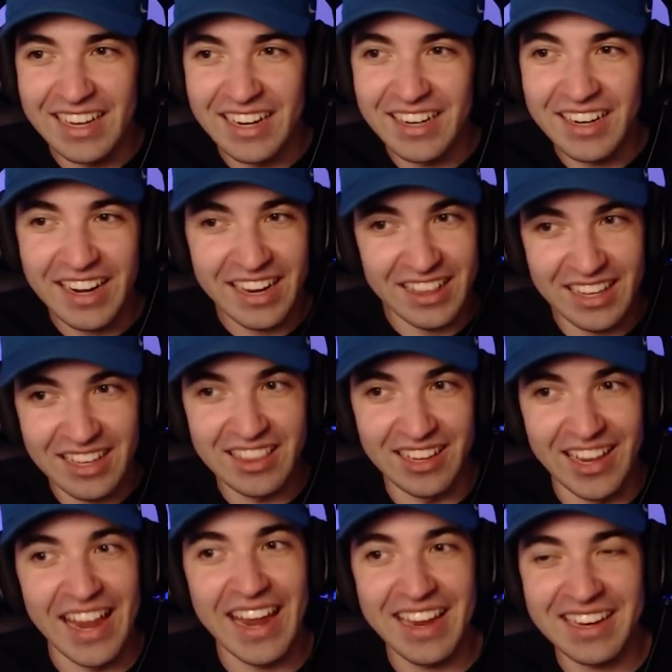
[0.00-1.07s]
there, and then
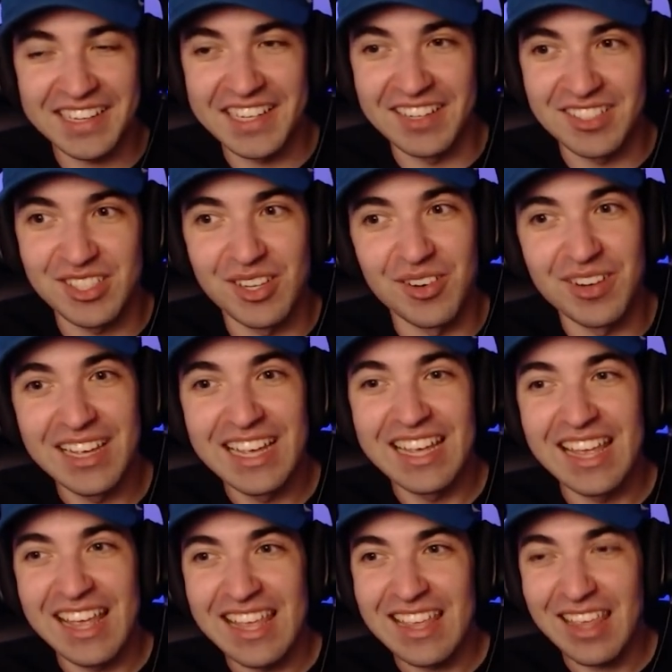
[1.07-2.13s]
the handcuffs, so
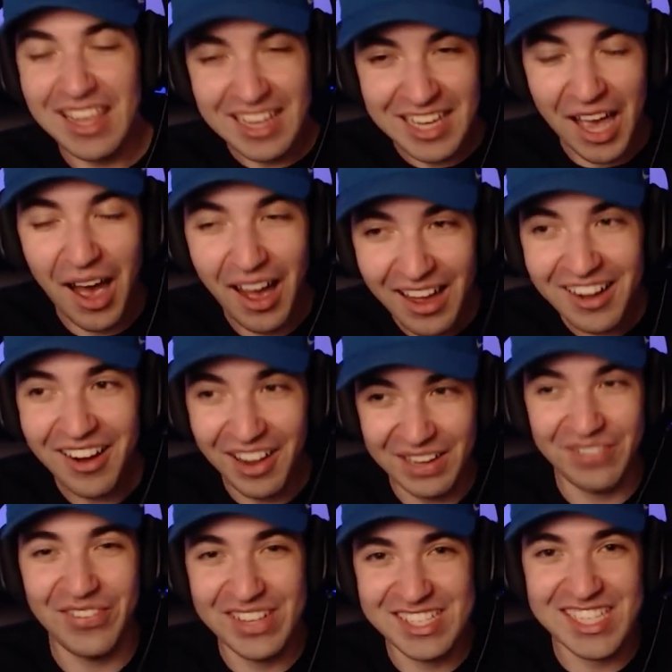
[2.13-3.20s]
he cut
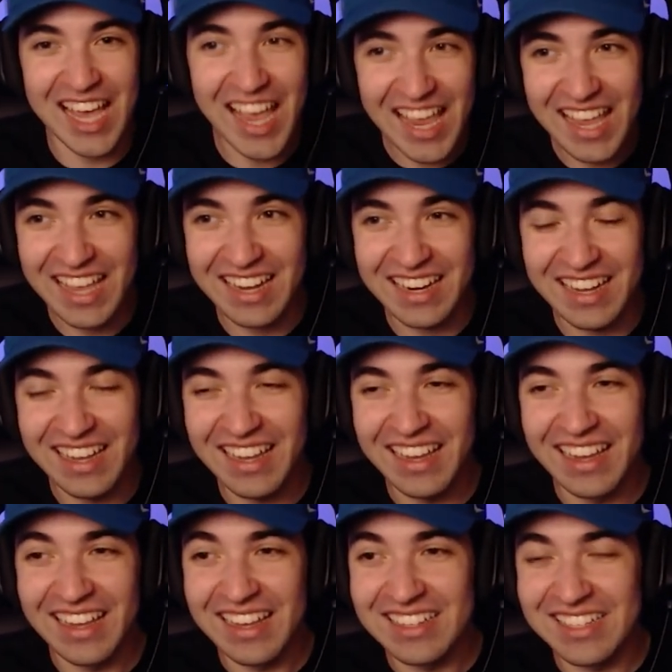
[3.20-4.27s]
off his hand
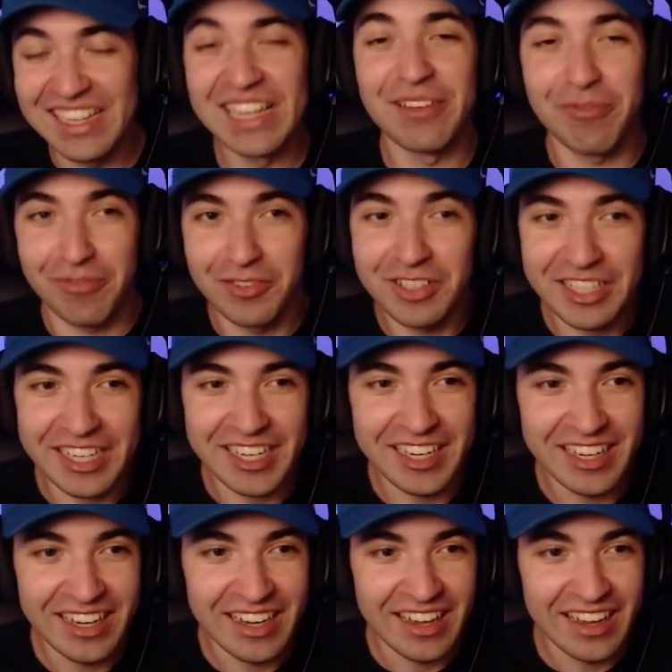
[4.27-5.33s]
to get
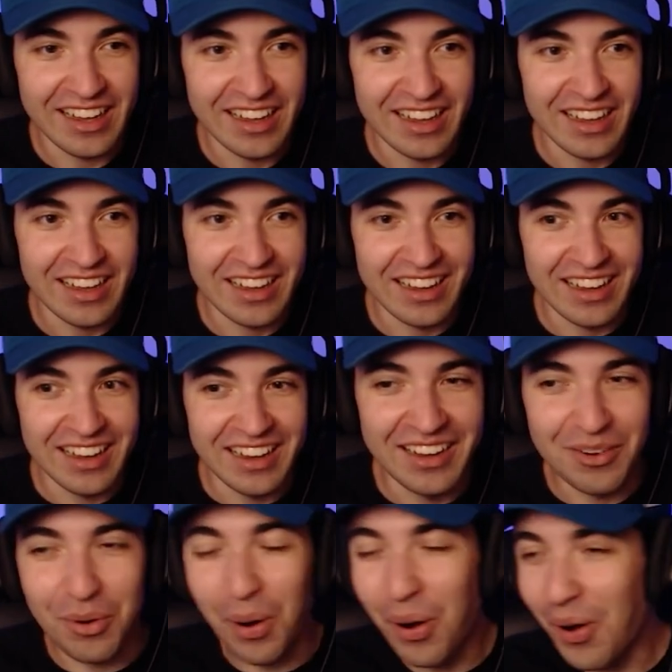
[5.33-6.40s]
free.
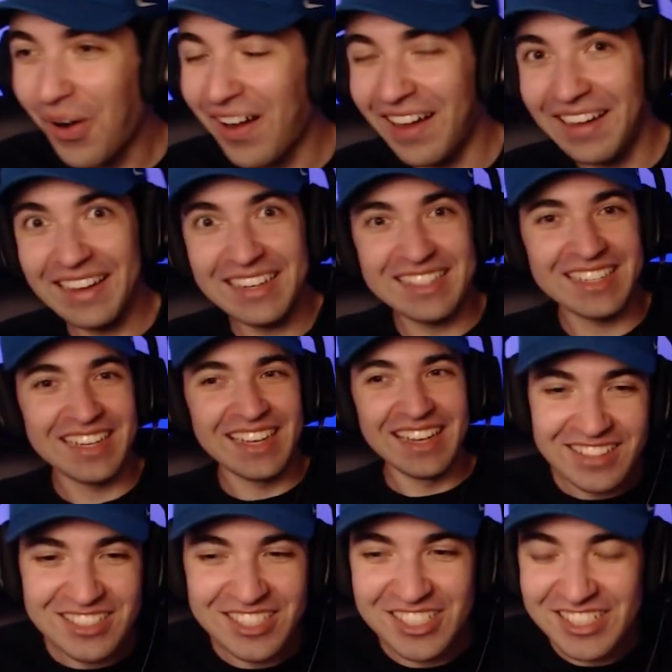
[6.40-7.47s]
What?
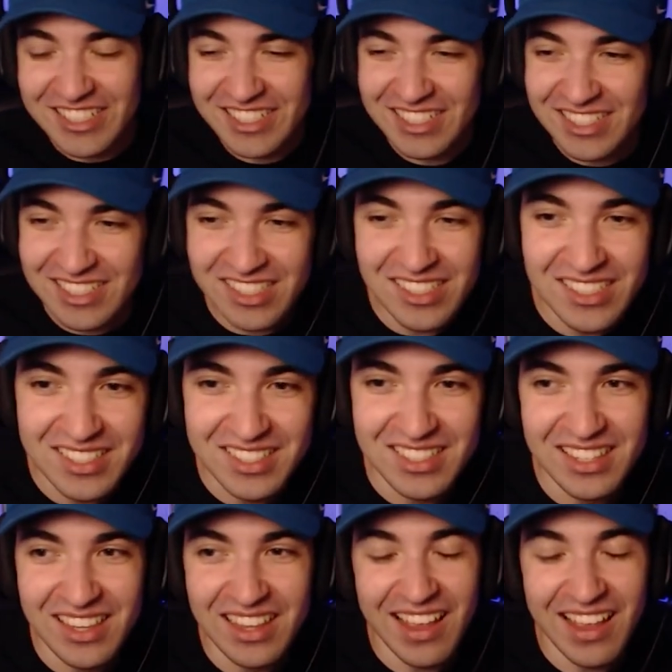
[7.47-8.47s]
Jesus.